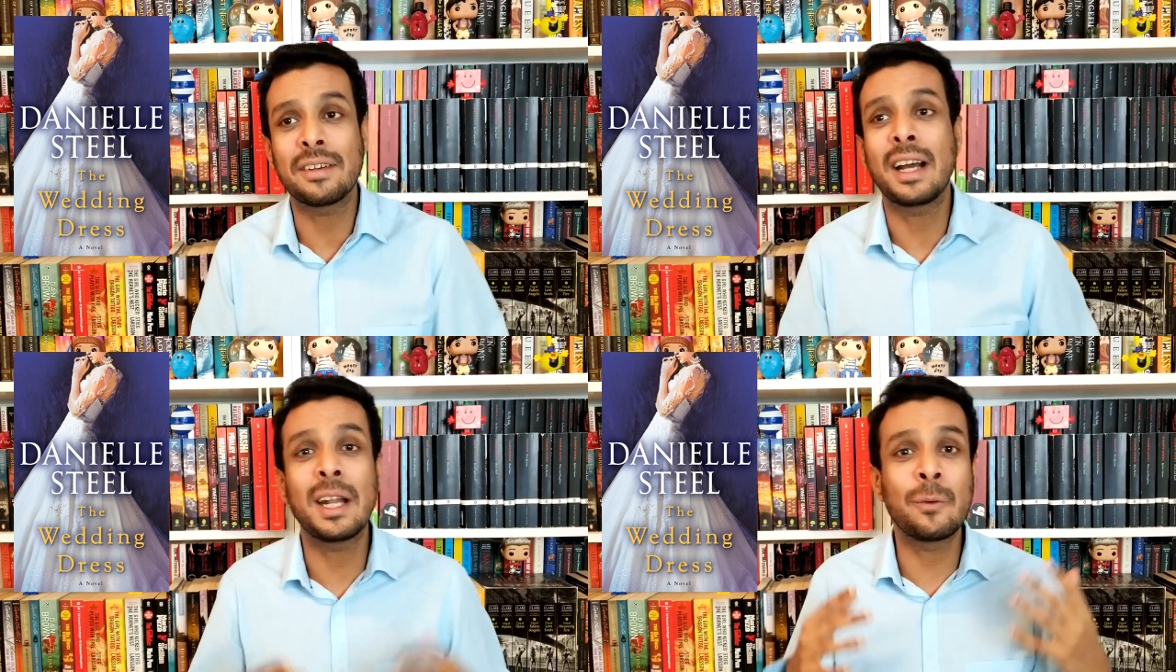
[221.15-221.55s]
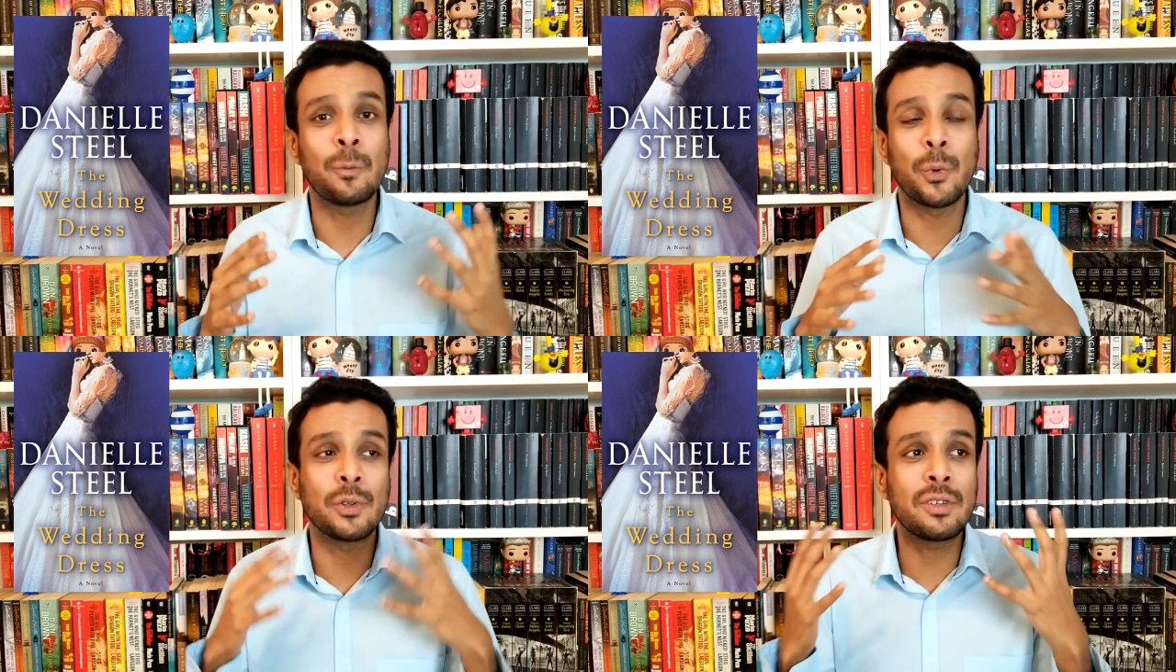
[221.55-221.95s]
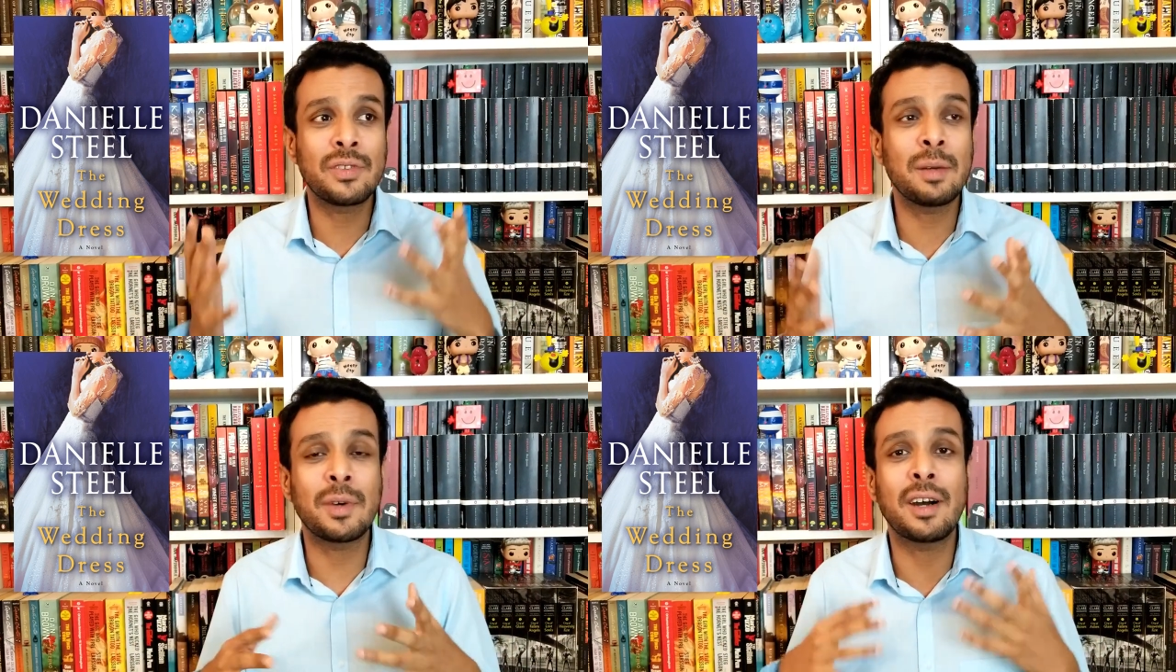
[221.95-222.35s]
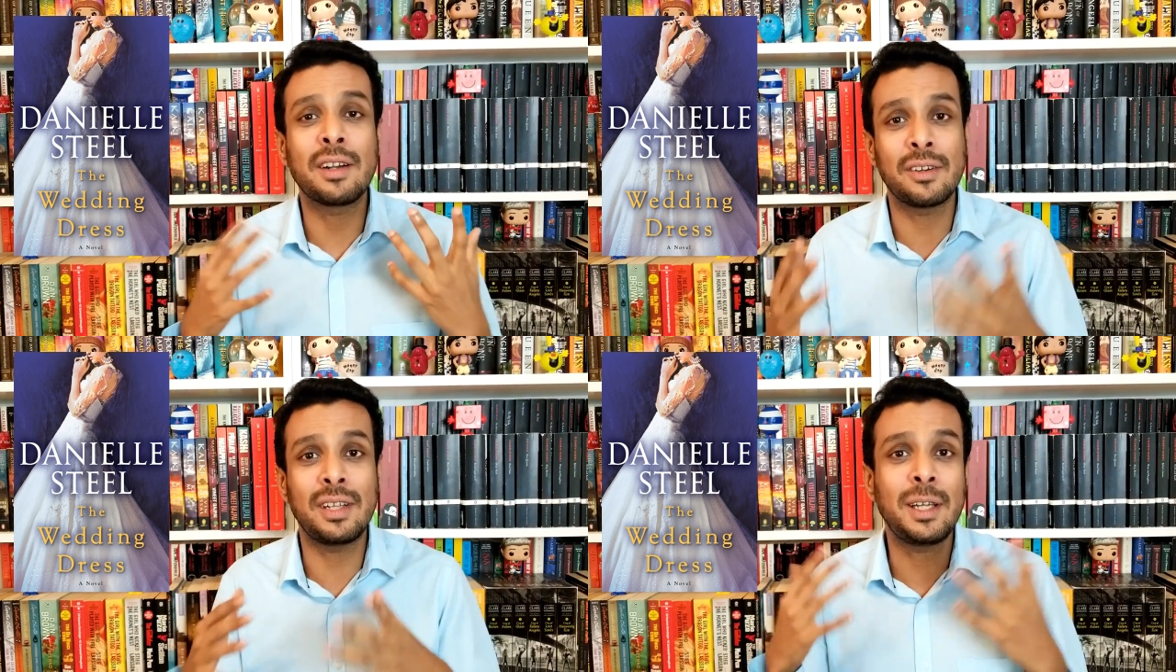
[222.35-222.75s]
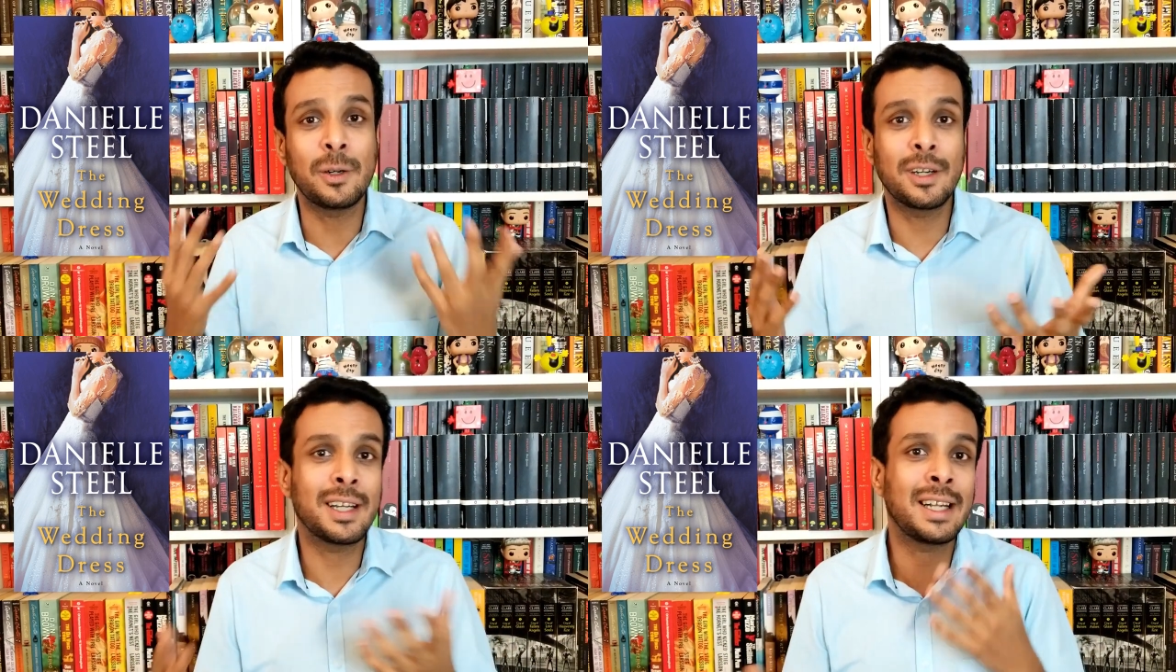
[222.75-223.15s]
and both of them are really
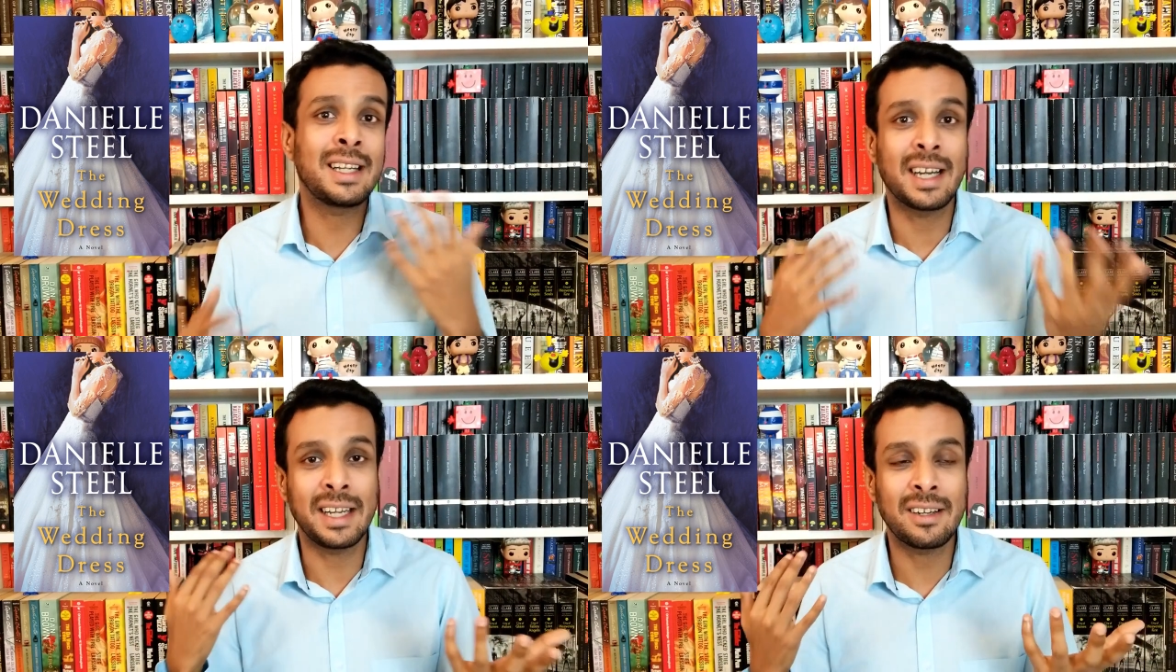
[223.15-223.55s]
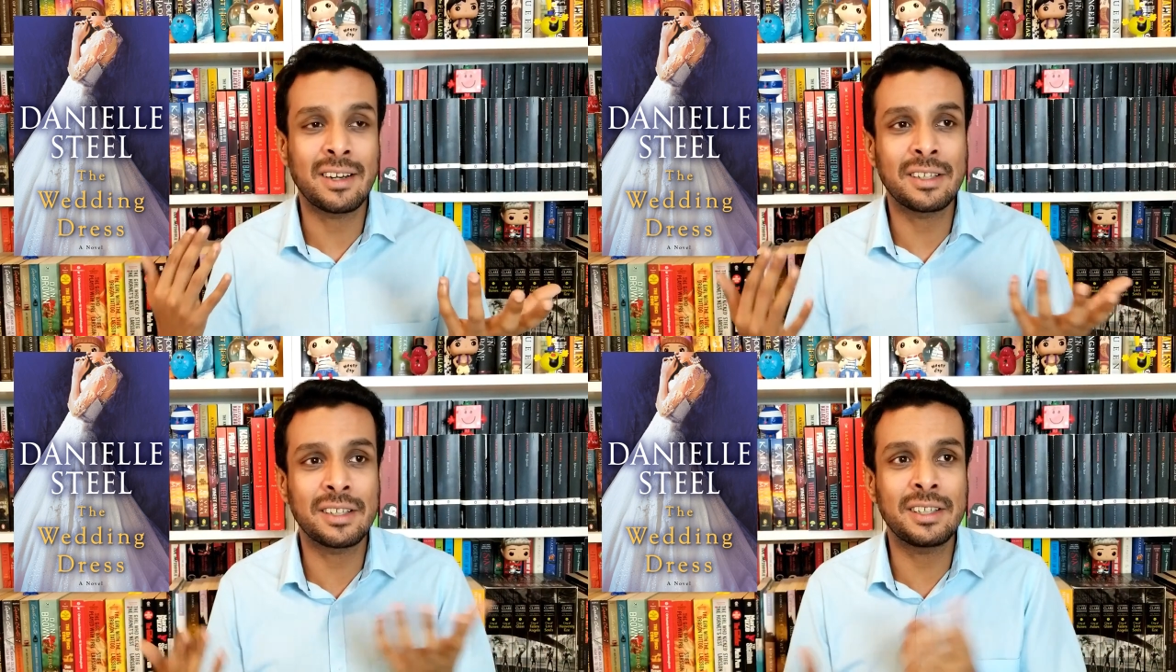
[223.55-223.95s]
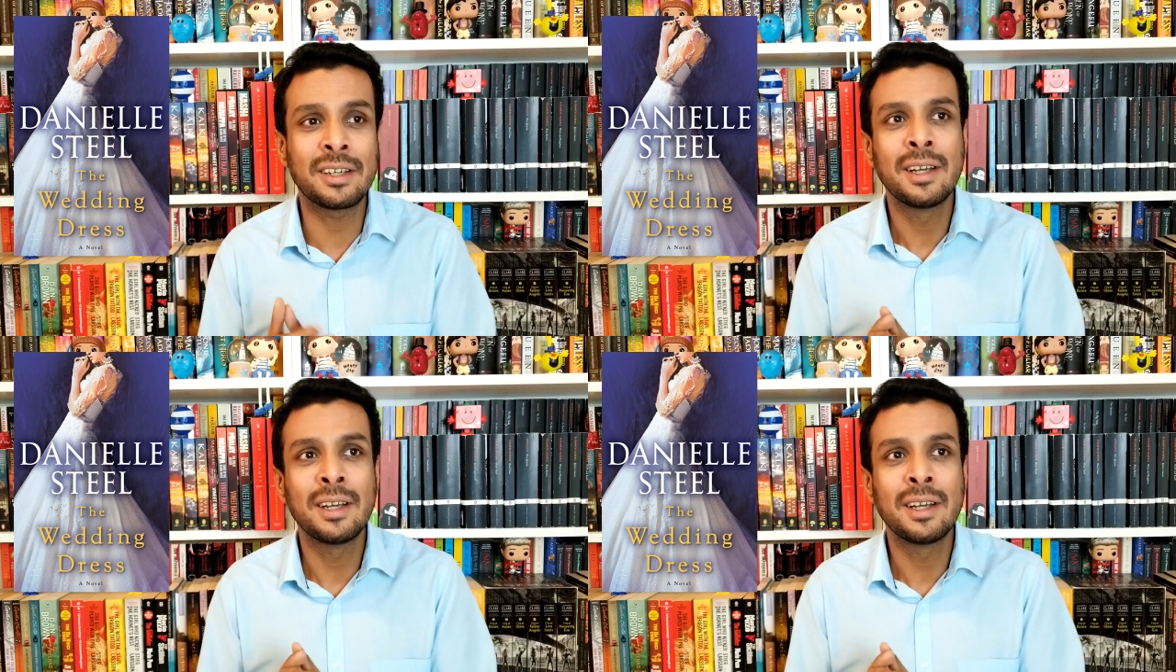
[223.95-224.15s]
good and kind-hearted,